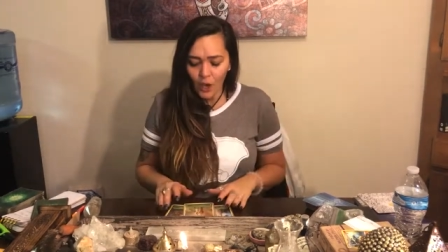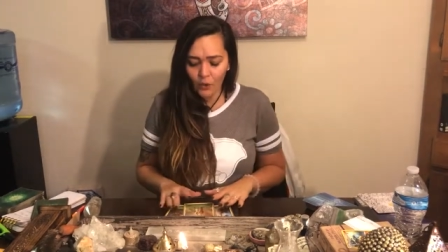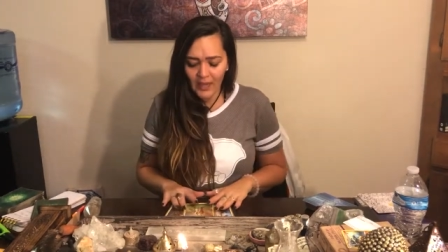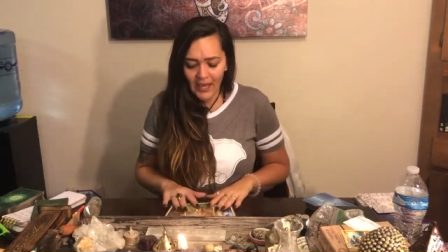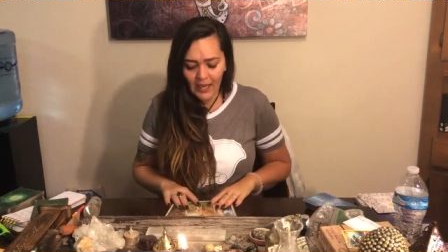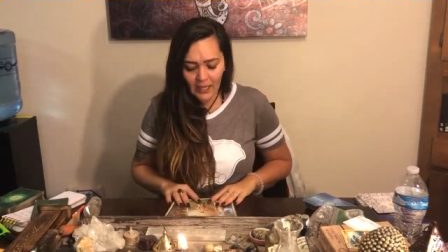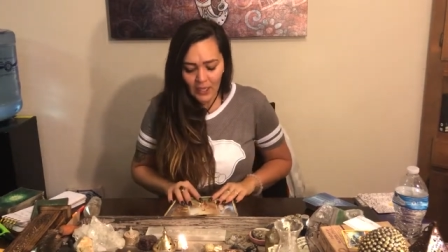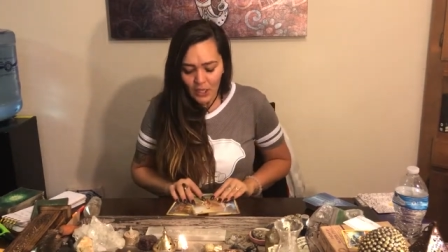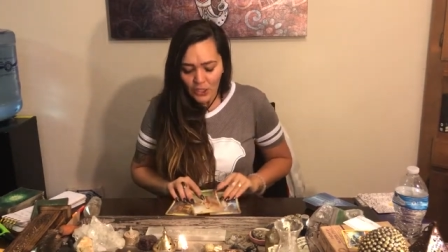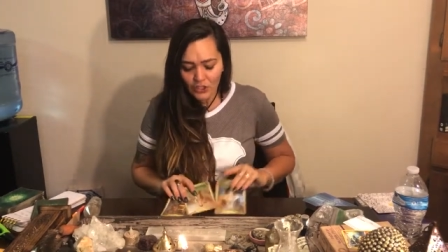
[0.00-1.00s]

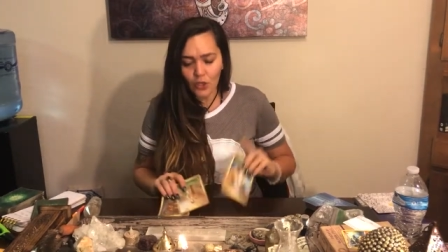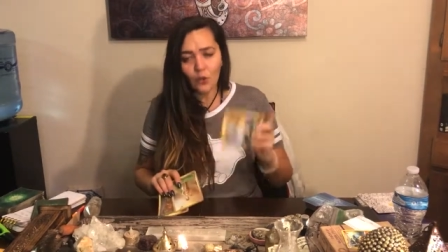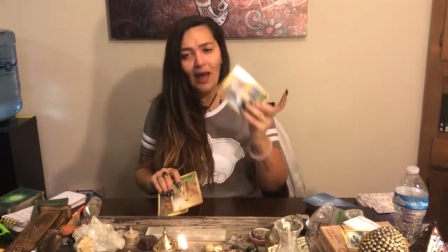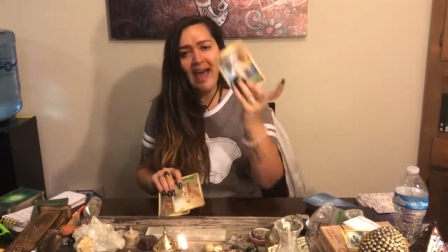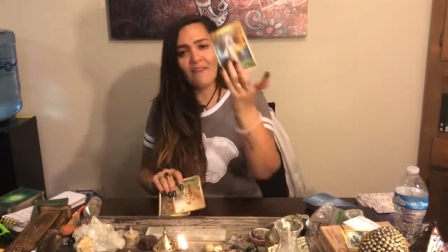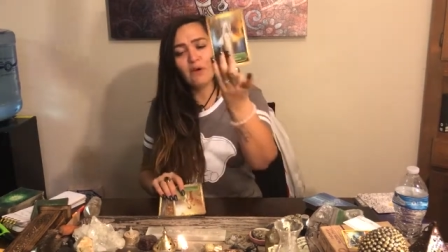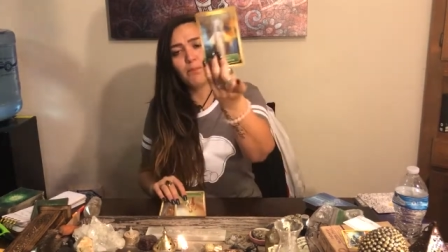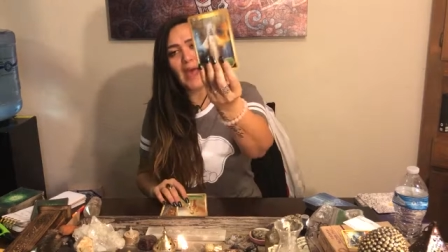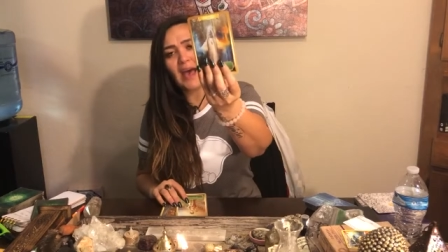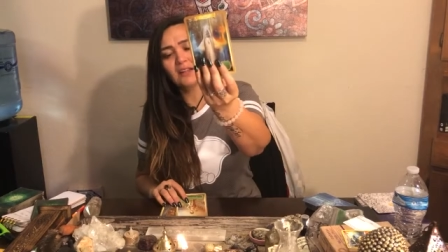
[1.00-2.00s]
Okay, so have a
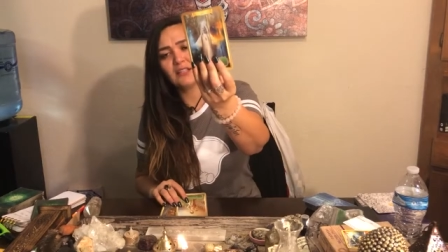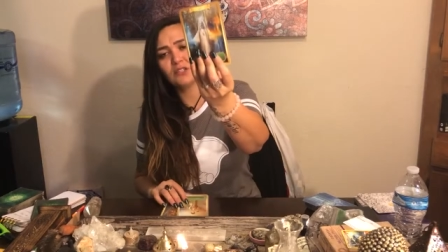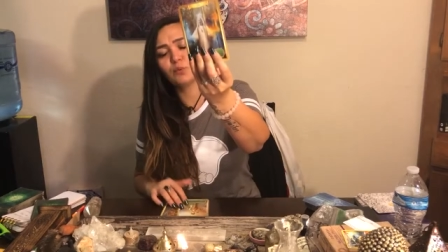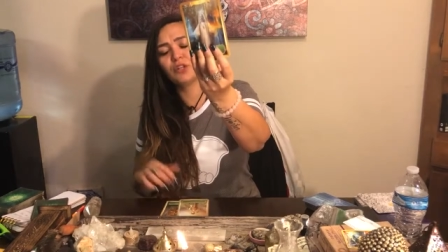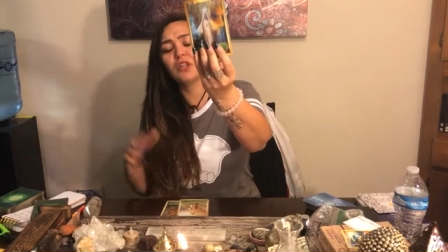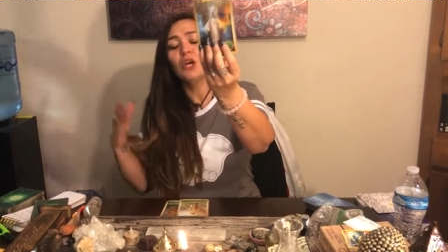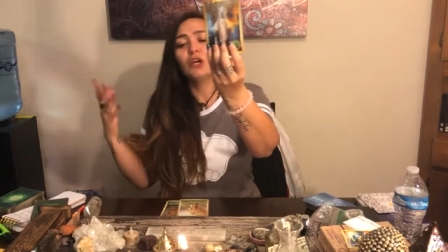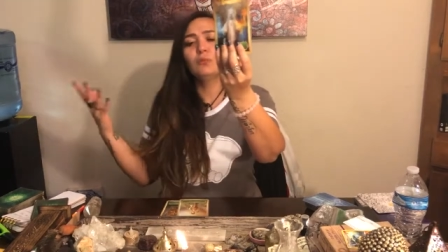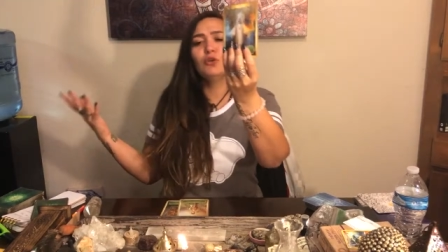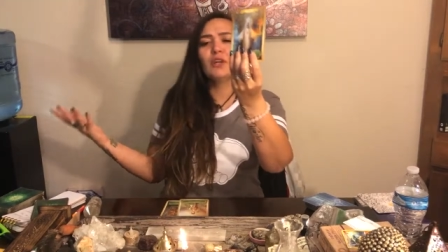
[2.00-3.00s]
balance with
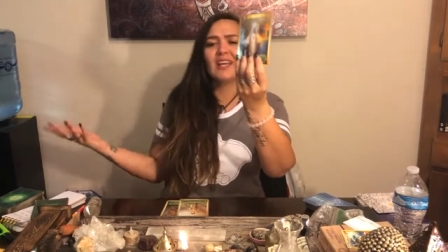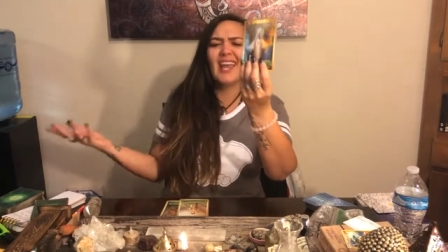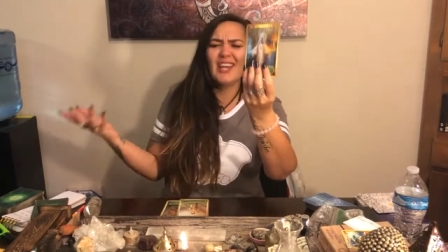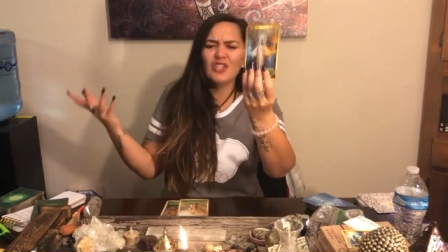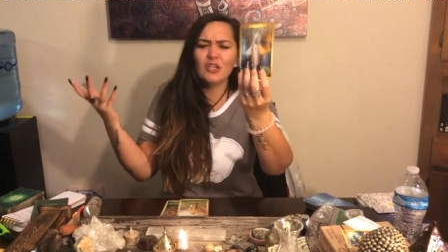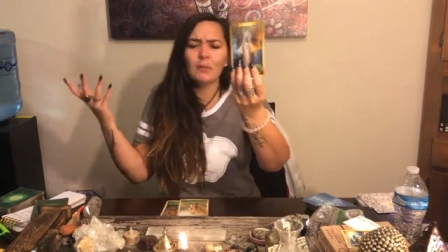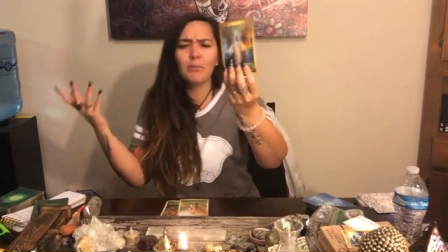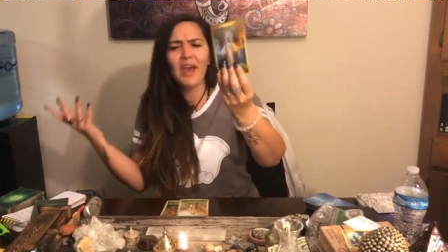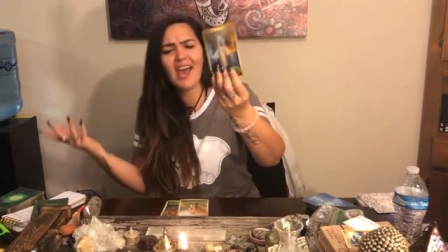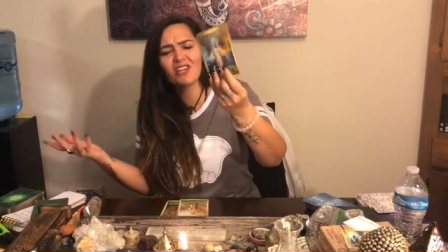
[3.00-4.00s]
communication
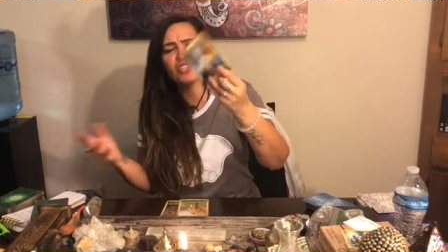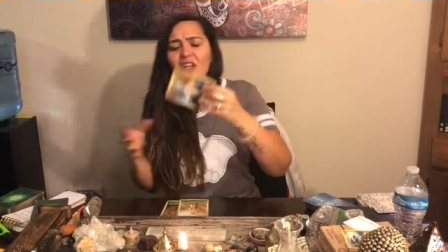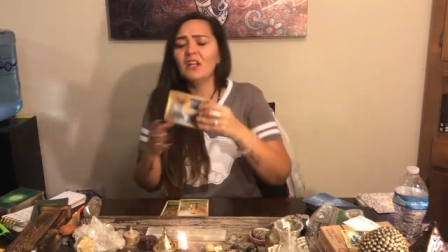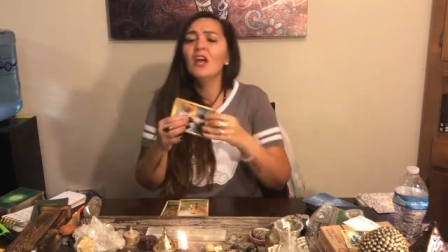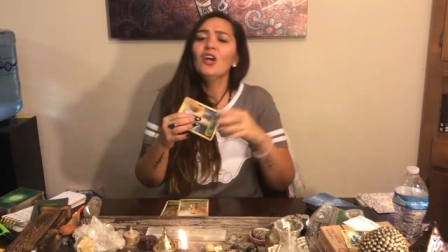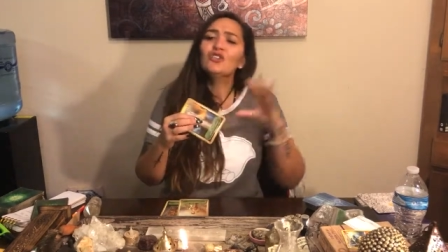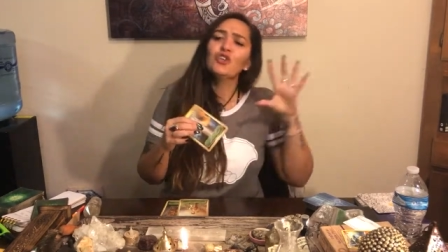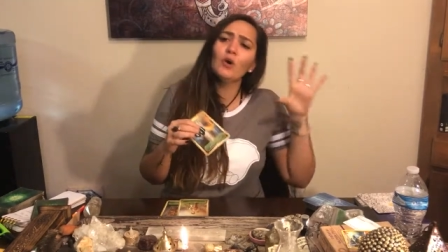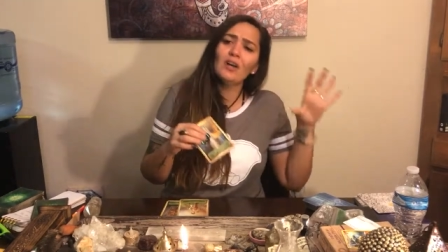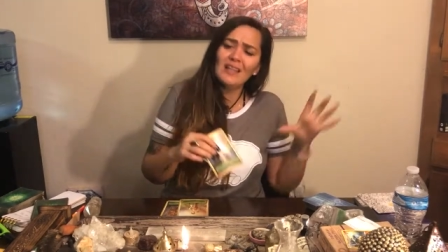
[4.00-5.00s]
and passion, and
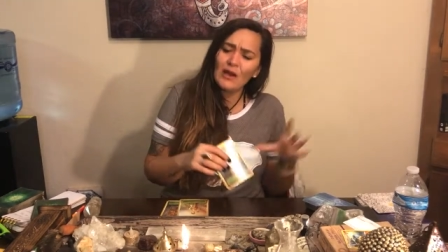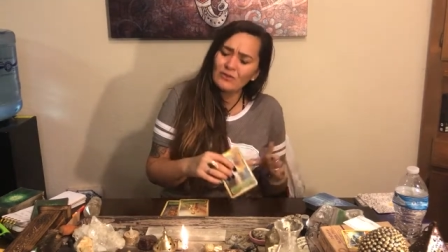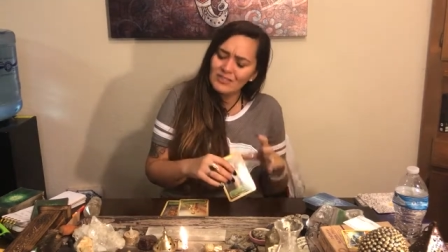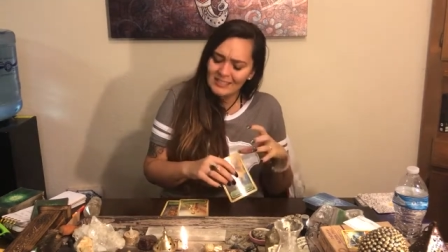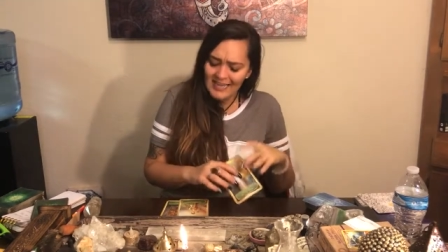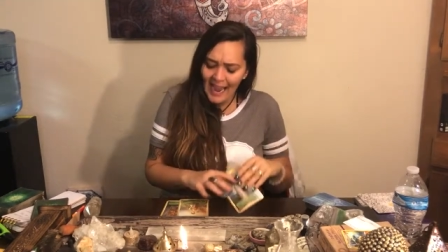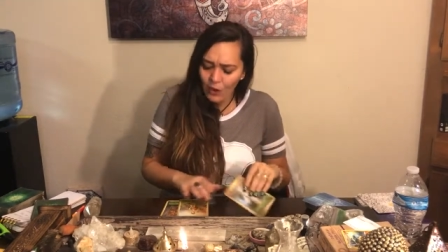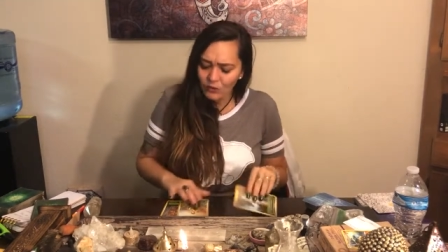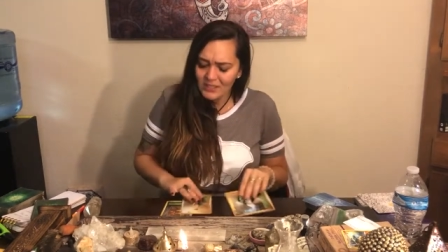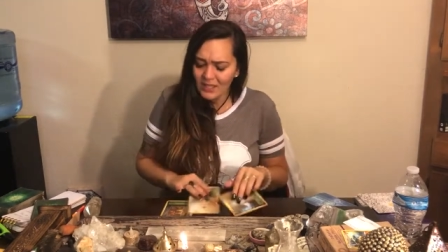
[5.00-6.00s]
don't allow
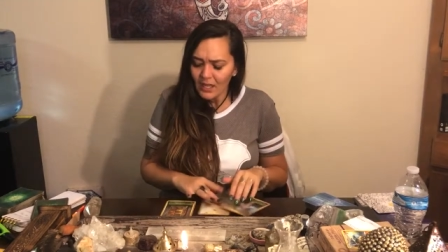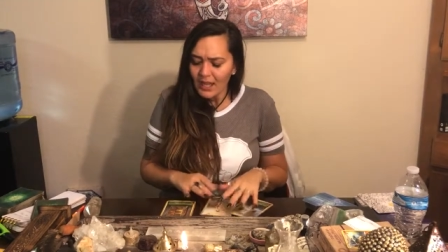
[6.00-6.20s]
doubt